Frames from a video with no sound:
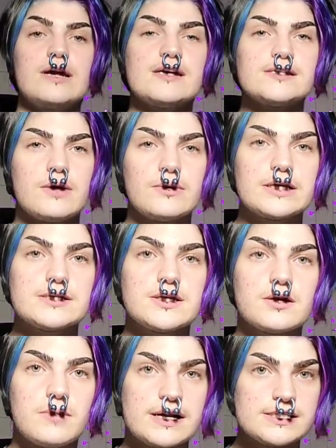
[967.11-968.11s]
guess I would
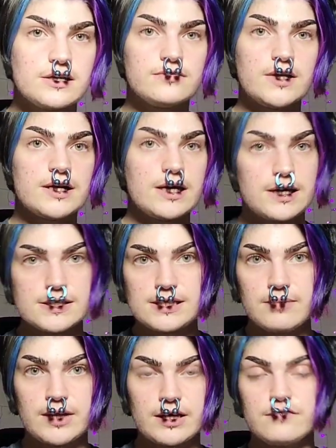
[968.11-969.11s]
consider myself lucky
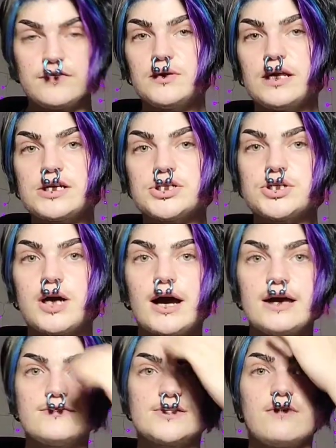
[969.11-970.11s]
because I'm like a few days
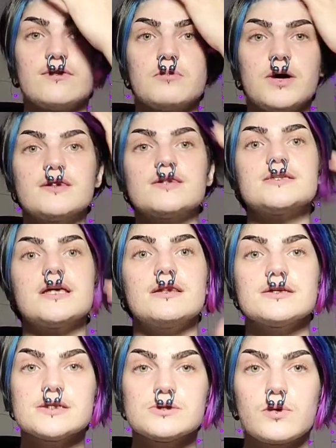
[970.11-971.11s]
shy of 7 months,
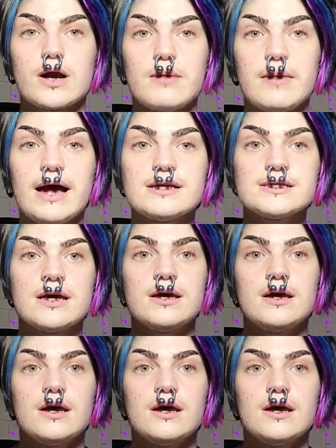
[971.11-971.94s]
and this is where I'm at,